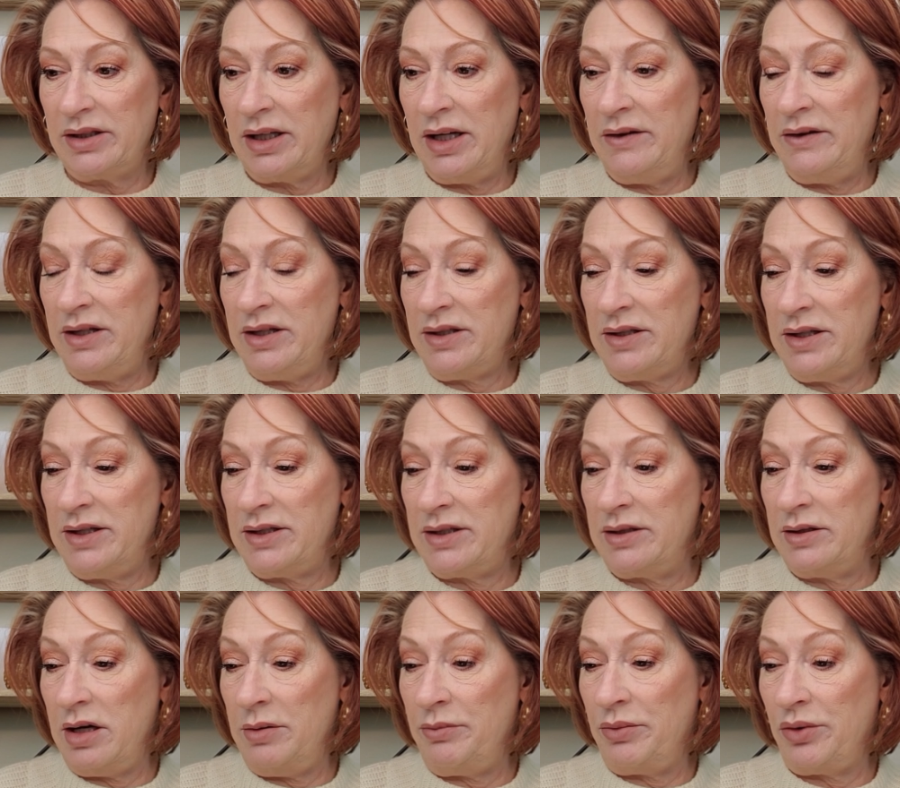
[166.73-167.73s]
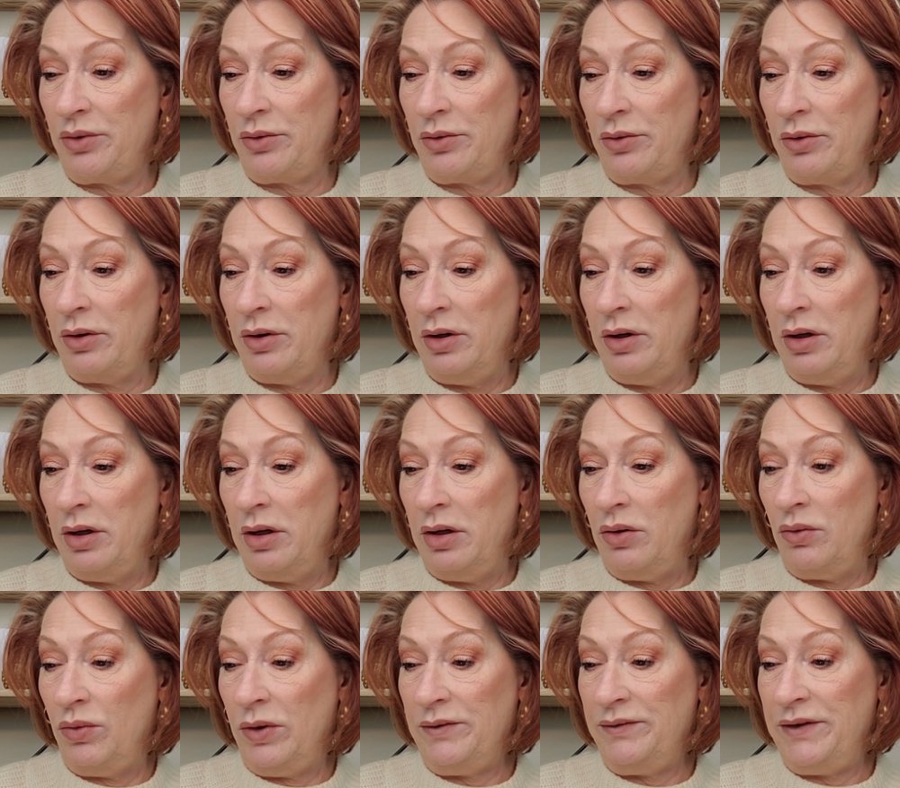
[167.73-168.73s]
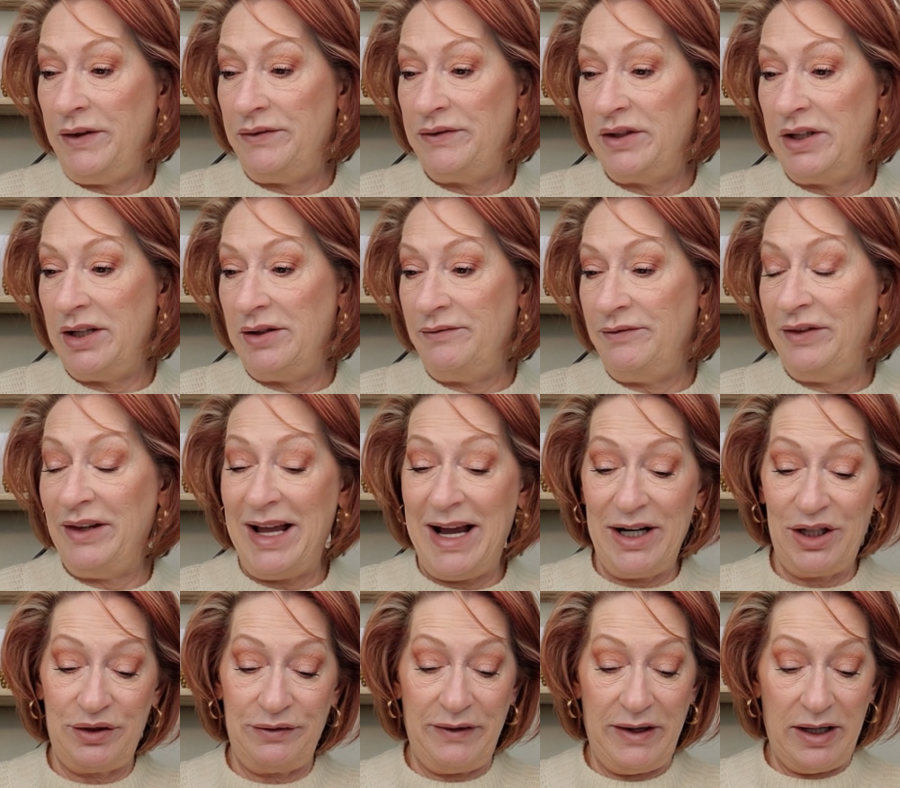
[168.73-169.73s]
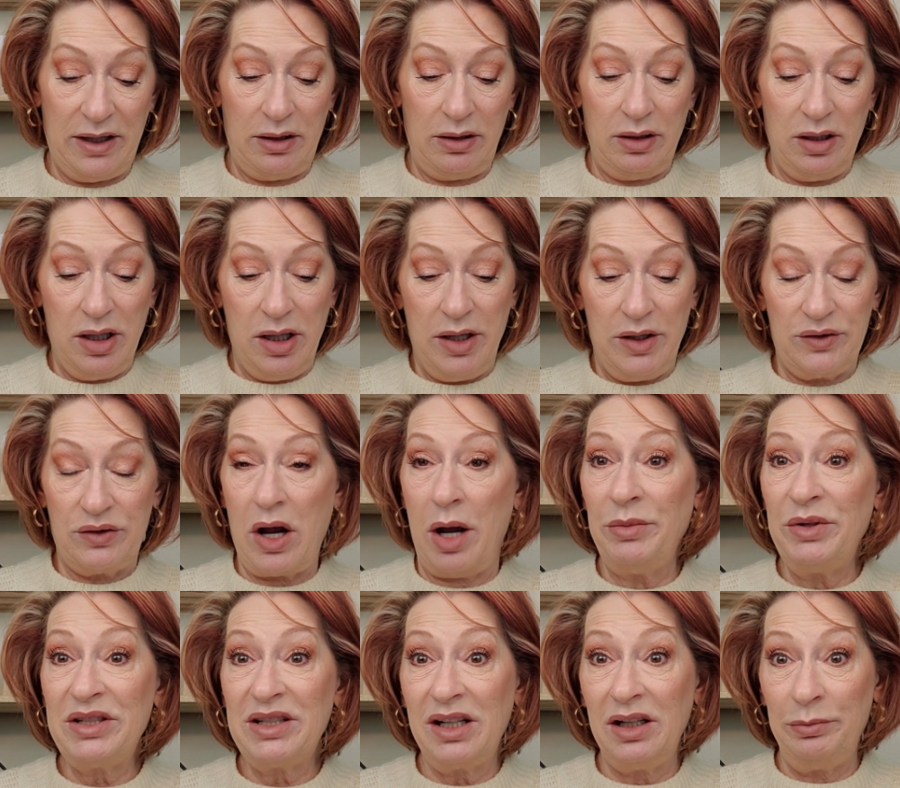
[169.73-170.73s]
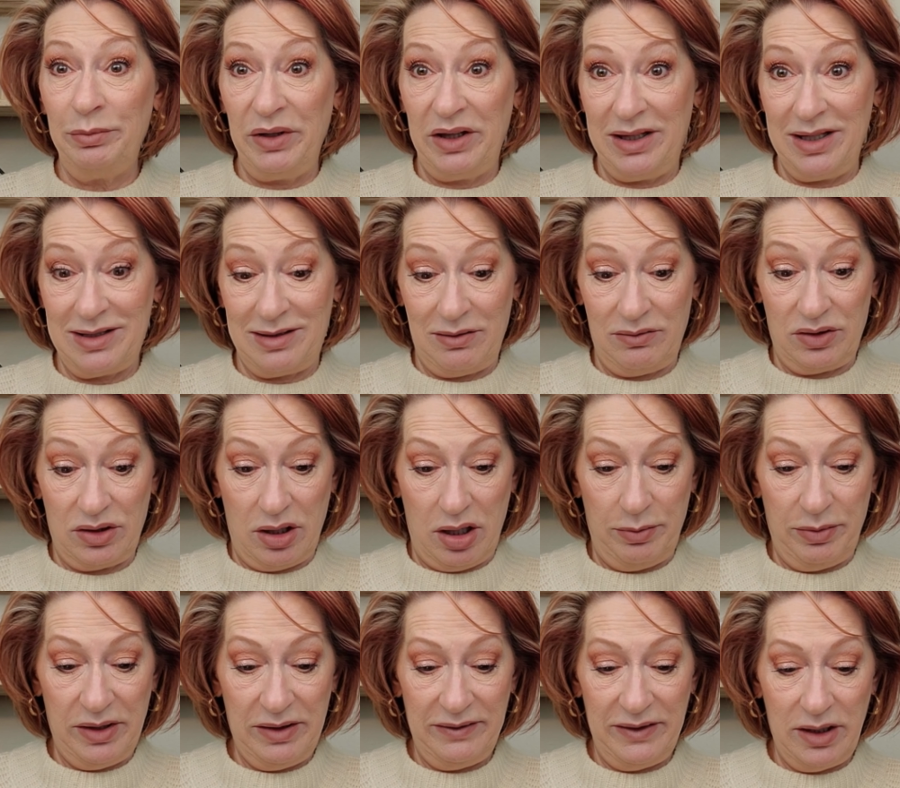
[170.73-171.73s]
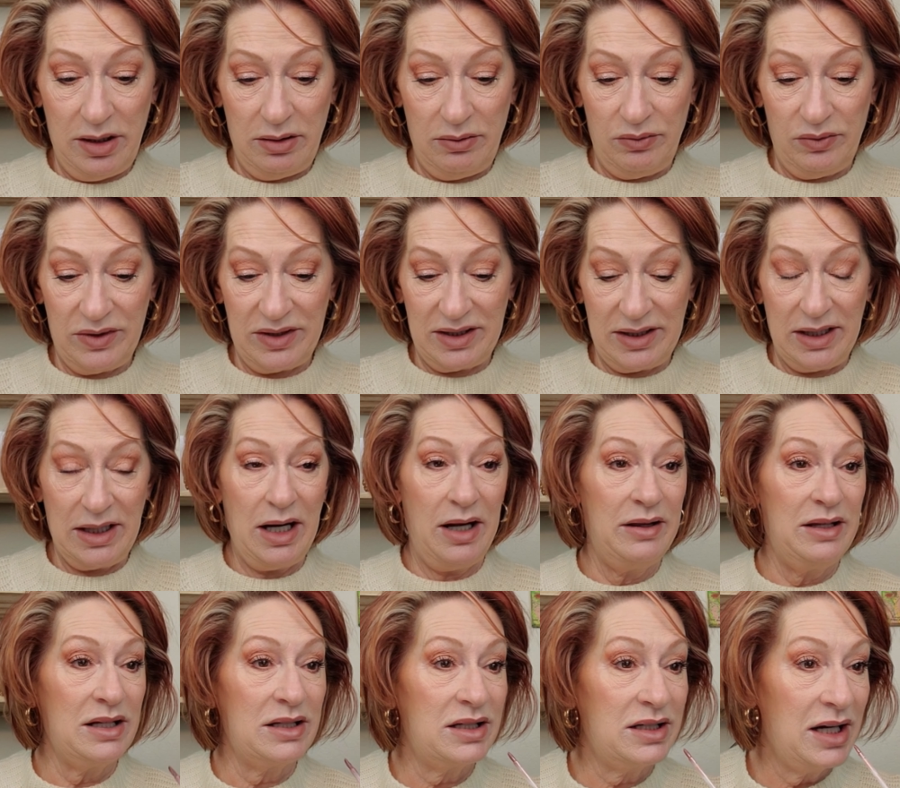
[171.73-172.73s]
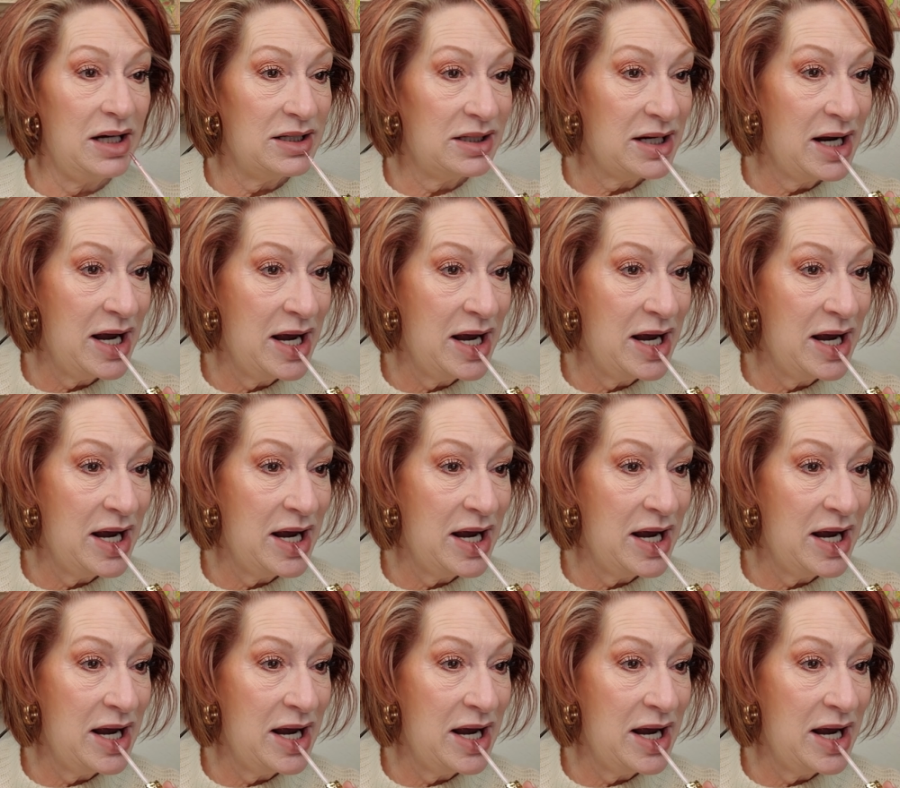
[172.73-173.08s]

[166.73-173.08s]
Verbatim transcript: And this is number 115 Flash Fire. So I'm just going to put this on top of it and we'll see how this does.